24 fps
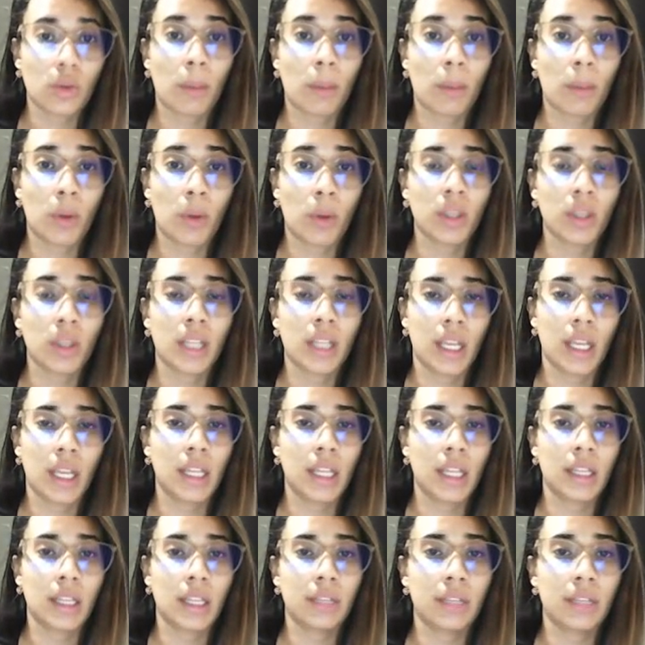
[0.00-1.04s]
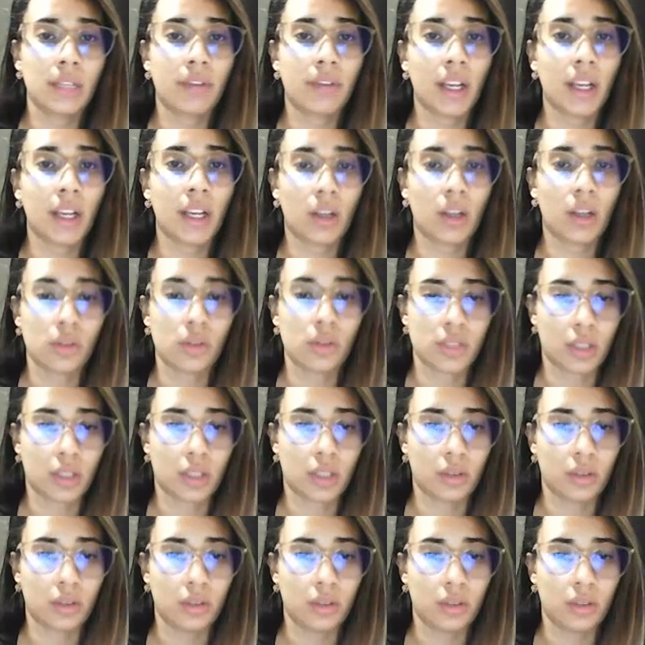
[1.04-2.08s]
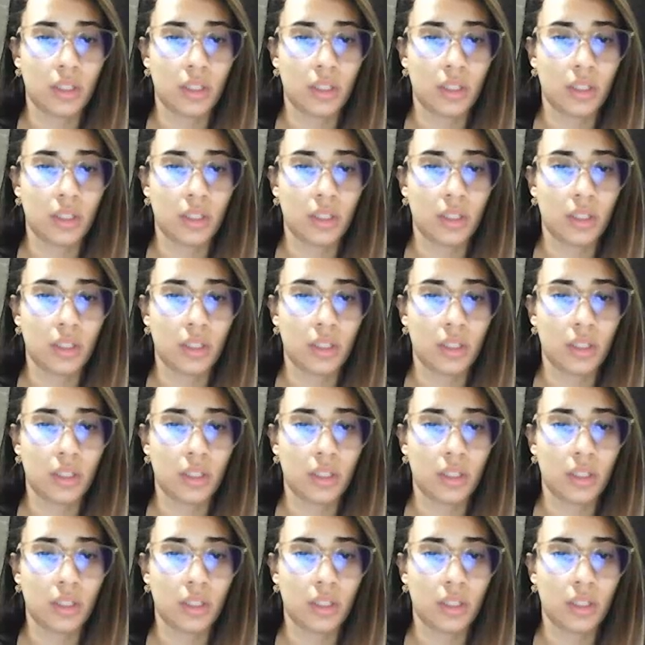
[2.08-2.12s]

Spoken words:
avoid the identified obstacle.